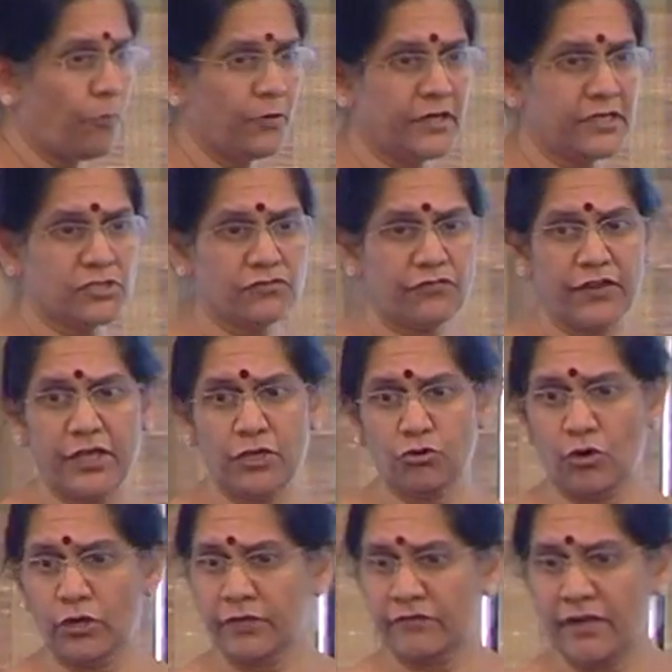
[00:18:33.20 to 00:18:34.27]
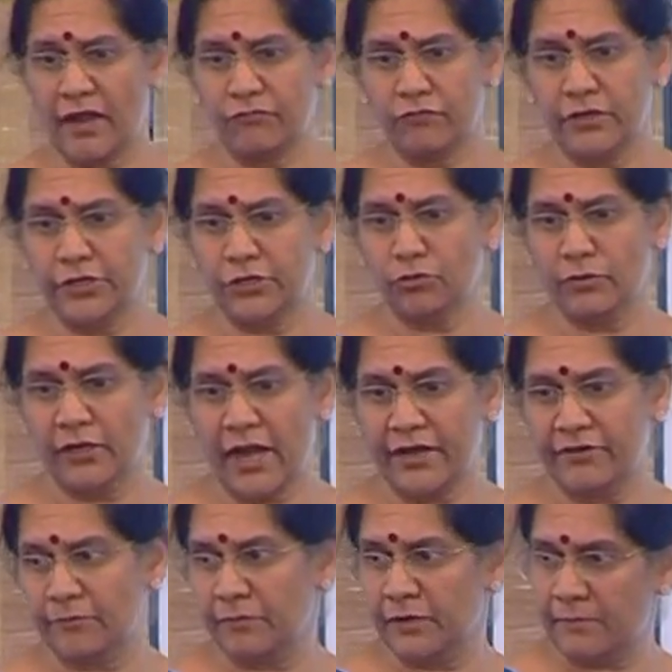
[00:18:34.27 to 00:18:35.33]
open, it's free, you don't even need to be an
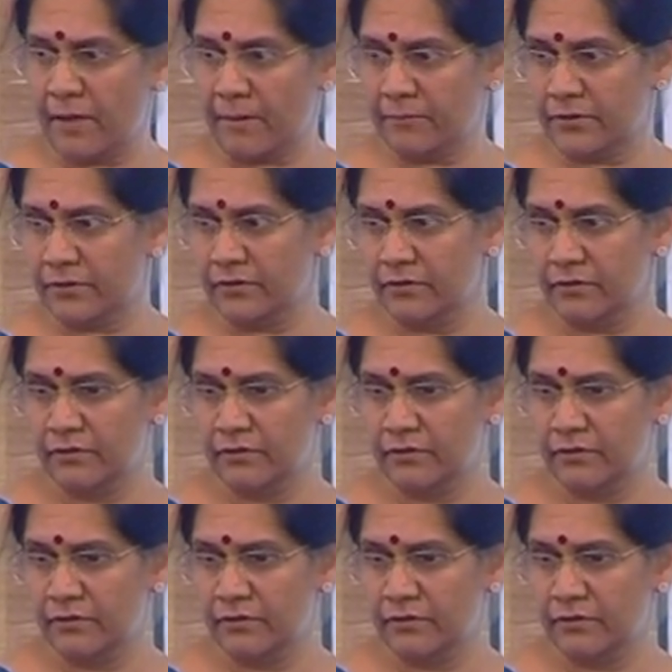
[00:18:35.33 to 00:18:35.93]
IEEE member.